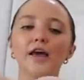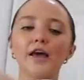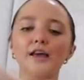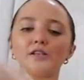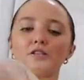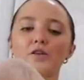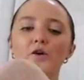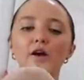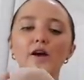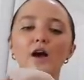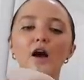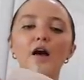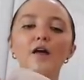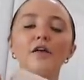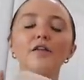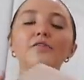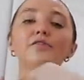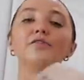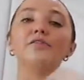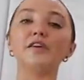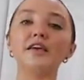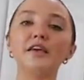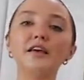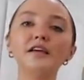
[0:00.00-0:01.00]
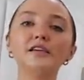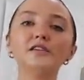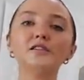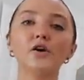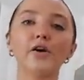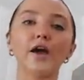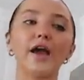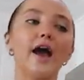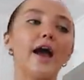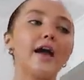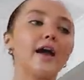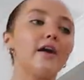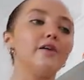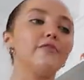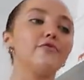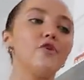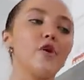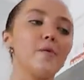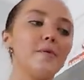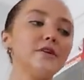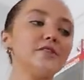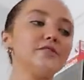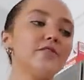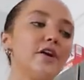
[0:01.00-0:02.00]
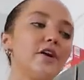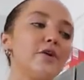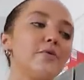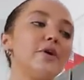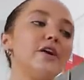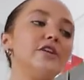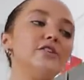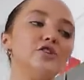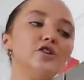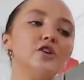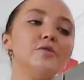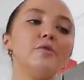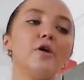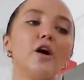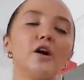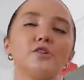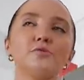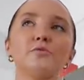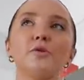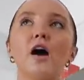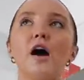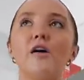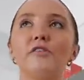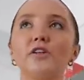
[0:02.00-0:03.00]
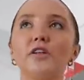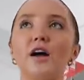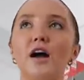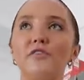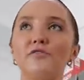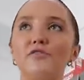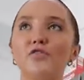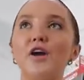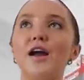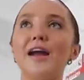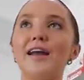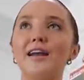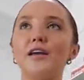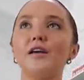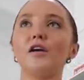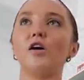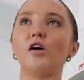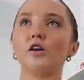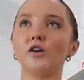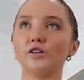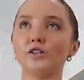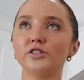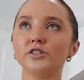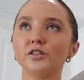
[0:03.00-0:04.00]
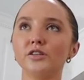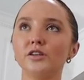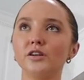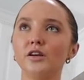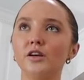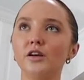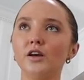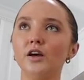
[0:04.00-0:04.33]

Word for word: Okay, so I got these. Okay, I got four pairs of underwear and two bras from Calvin Klein for eighty dollars.